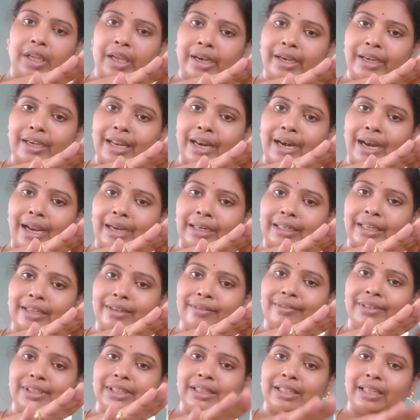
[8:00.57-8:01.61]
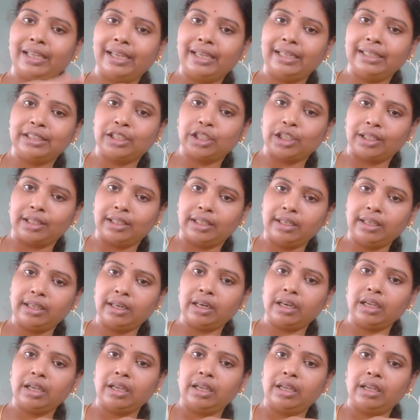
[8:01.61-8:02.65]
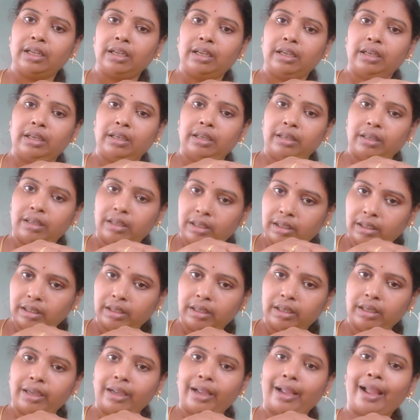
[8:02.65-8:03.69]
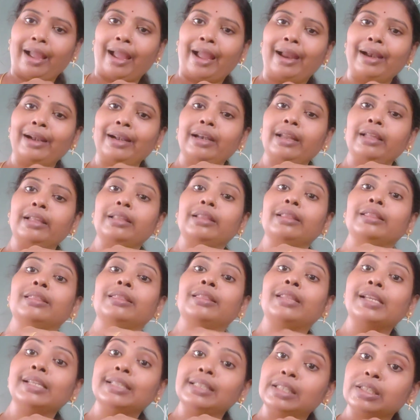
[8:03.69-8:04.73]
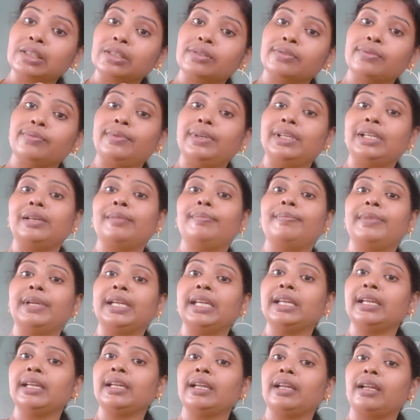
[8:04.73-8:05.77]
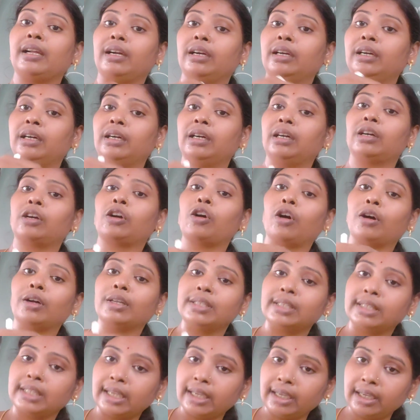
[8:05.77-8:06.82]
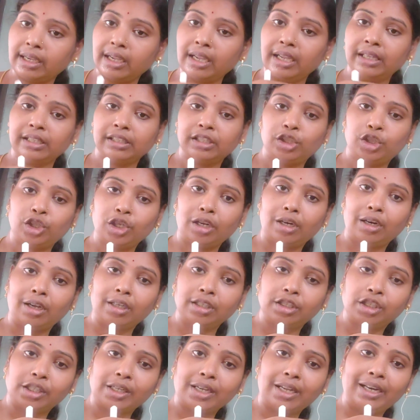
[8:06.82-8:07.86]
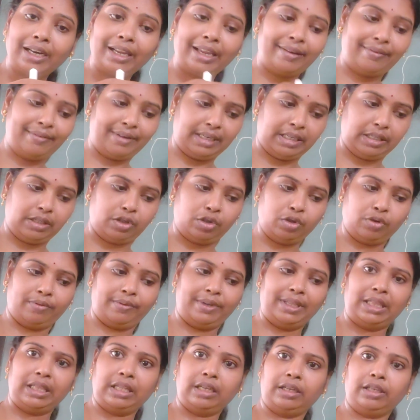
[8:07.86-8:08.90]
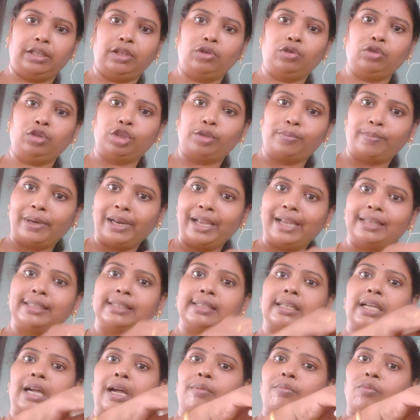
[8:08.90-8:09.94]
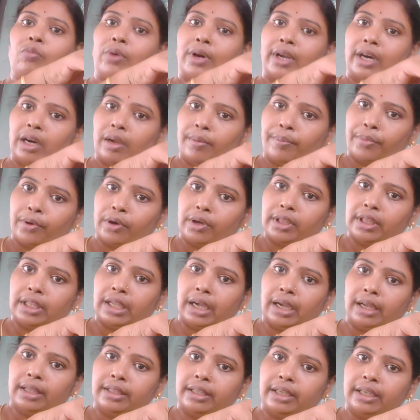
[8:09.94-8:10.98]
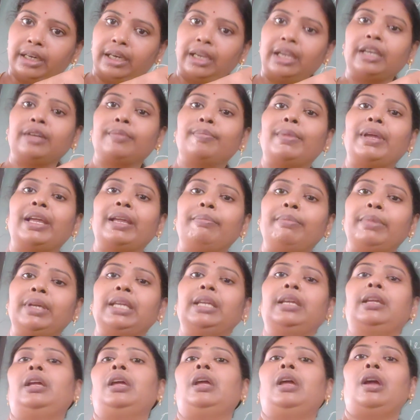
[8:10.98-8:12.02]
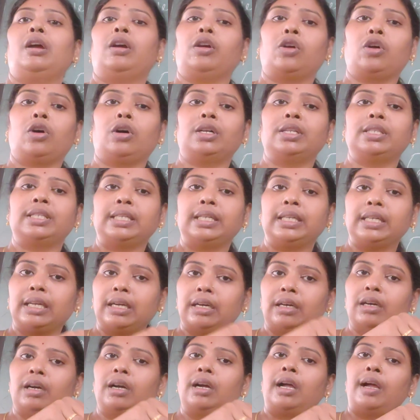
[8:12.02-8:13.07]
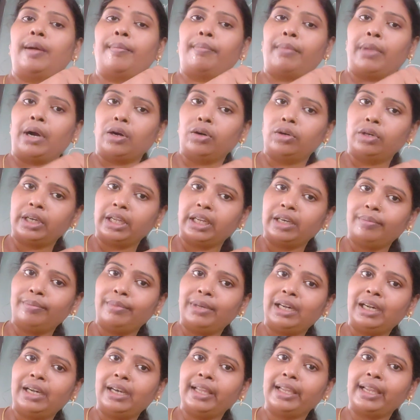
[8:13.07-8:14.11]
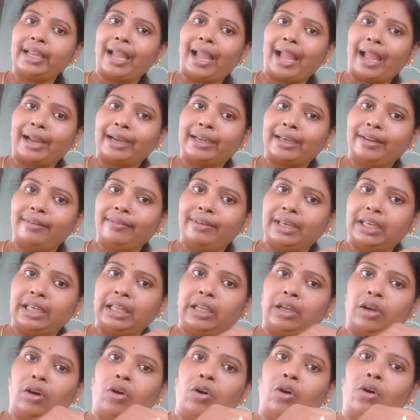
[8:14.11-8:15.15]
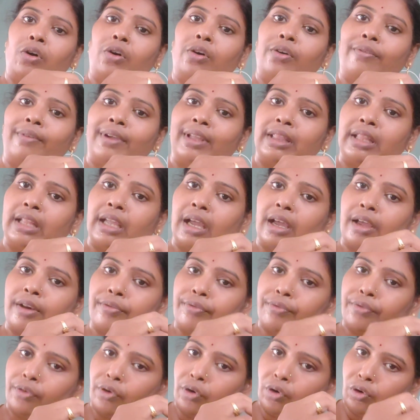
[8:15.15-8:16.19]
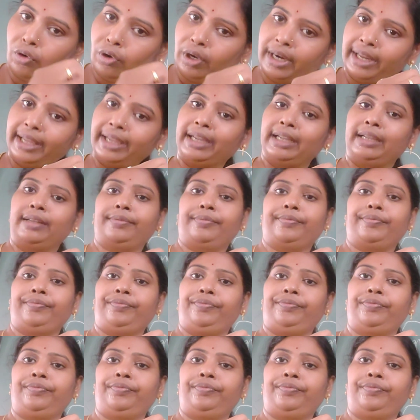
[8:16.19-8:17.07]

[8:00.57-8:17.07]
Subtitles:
interacting with each other, and this will be causing geological events. So when the huge plates come one upon the other, it may be causing a mountain building activity, or when they are folding